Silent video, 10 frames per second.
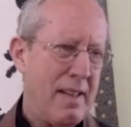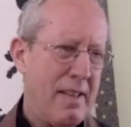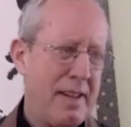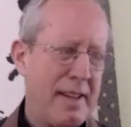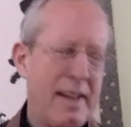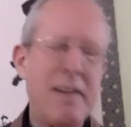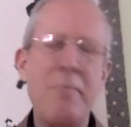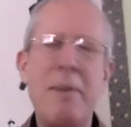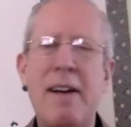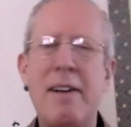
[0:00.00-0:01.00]
thinking
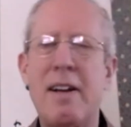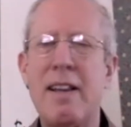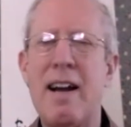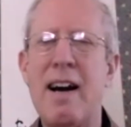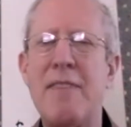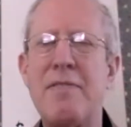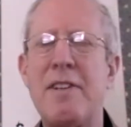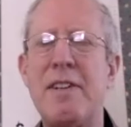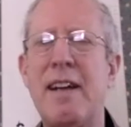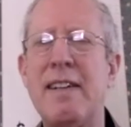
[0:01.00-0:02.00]
about our lives
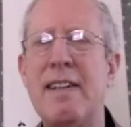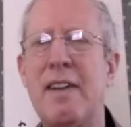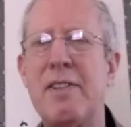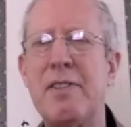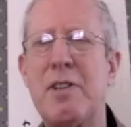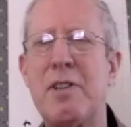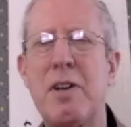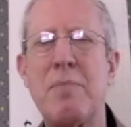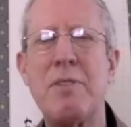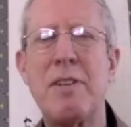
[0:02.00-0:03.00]
in any other
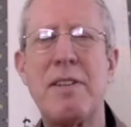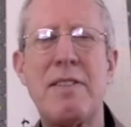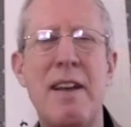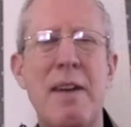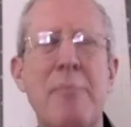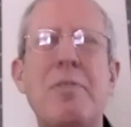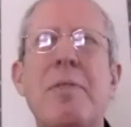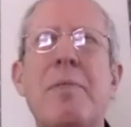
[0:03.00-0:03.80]
terms except